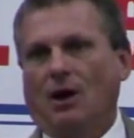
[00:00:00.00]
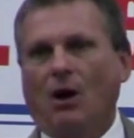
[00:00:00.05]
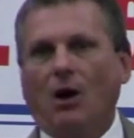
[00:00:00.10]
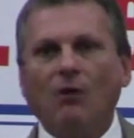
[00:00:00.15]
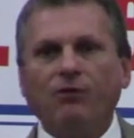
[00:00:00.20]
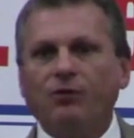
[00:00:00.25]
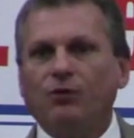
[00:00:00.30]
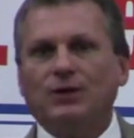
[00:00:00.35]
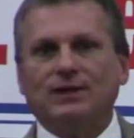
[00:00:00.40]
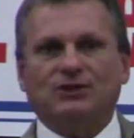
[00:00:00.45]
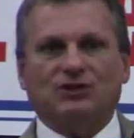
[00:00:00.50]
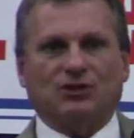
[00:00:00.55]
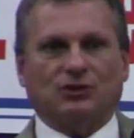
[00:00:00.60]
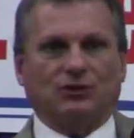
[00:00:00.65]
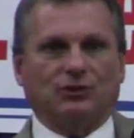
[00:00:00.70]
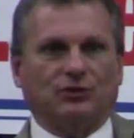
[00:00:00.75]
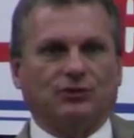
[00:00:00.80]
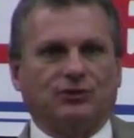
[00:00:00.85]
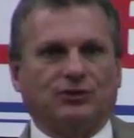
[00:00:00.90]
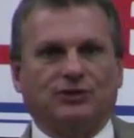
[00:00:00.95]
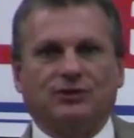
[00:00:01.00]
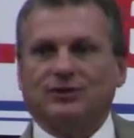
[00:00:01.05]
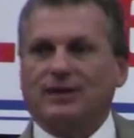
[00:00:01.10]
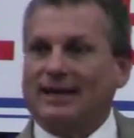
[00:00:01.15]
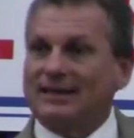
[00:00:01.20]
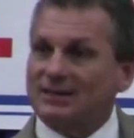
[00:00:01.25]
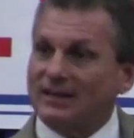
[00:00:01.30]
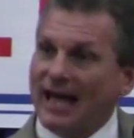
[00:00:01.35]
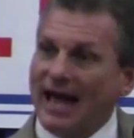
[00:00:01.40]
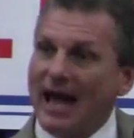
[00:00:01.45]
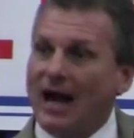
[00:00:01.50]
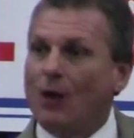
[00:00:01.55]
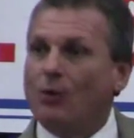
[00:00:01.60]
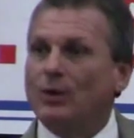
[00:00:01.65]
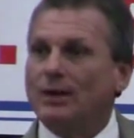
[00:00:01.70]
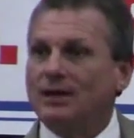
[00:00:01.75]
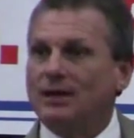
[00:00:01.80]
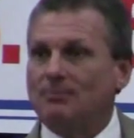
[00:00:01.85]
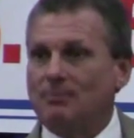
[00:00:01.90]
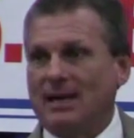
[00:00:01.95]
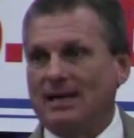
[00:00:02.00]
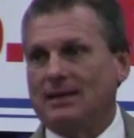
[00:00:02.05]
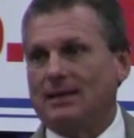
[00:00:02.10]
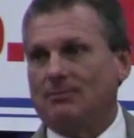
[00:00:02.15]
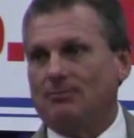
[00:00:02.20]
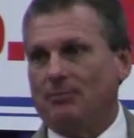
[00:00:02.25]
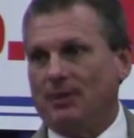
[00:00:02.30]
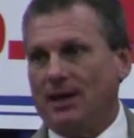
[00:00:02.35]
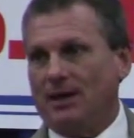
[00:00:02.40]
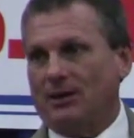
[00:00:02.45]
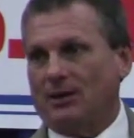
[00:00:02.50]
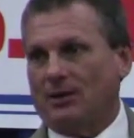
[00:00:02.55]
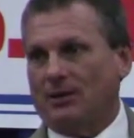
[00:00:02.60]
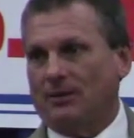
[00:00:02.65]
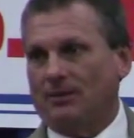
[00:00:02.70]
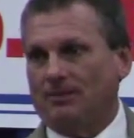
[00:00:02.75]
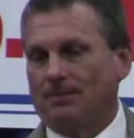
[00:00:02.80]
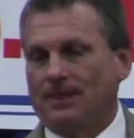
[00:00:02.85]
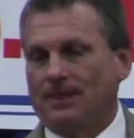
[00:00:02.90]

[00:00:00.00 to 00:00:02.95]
offering solutions as to how we can make it better.